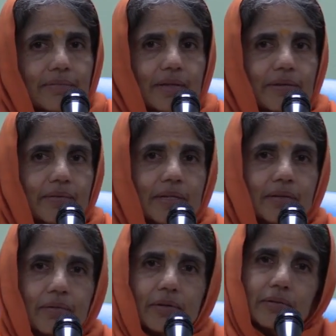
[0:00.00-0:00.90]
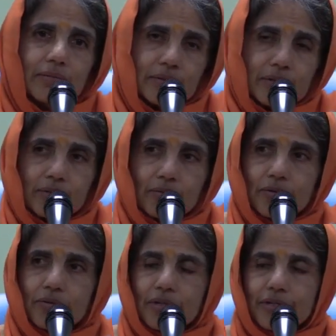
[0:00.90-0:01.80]
Wherever he was, she would just go
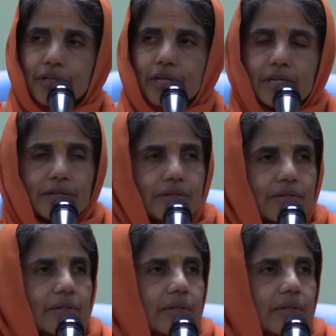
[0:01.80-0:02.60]
to Rishikesh,